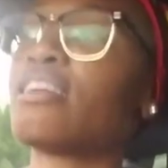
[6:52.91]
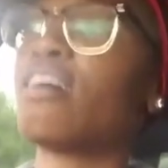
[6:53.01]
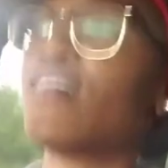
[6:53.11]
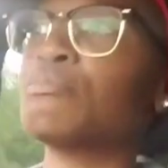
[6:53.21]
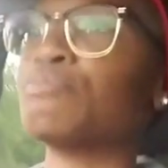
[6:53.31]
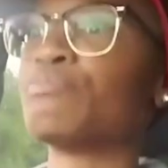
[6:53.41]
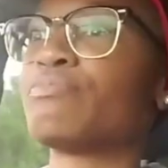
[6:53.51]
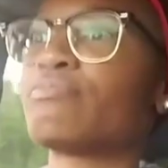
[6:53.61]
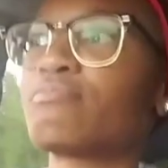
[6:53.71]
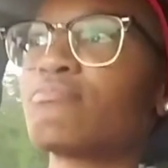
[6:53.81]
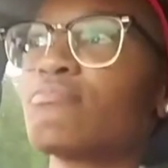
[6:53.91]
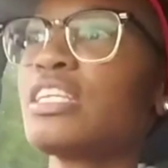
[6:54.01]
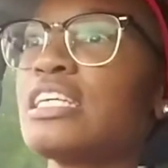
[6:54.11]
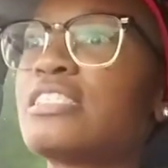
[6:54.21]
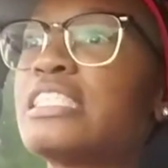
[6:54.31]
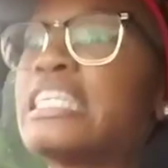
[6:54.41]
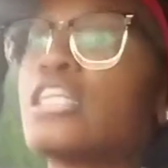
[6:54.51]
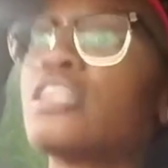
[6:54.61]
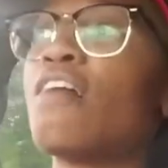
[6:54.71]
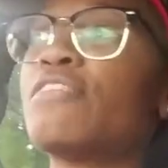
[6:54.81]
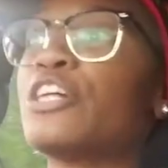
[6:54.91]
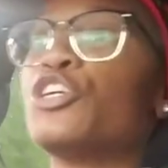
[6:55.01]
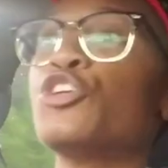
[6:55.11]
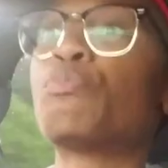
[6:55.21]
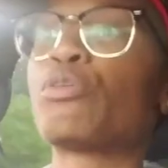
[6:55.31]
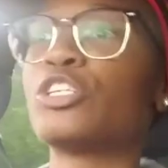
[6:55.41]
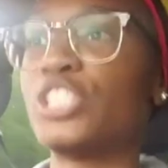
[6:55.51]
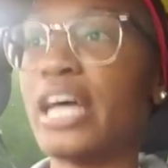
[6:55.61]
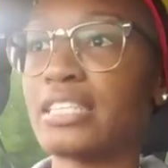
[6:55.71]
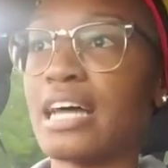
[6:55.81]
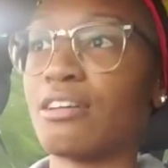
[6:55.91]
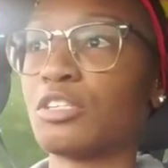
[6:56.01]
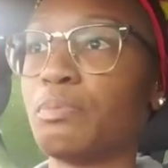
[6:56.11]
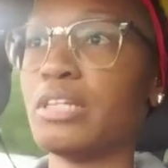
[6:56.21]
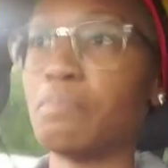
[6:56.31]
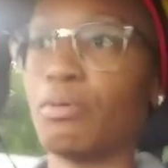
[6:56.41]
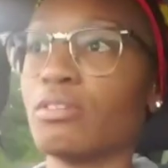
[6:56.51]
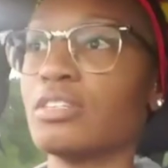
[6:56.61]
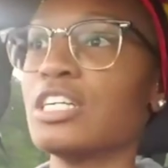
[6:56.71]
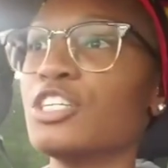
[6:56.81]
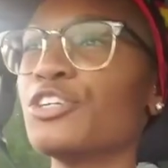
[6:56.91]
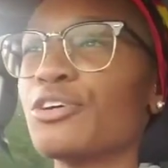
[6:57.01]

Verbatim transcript: can um, see the love that you project out to people.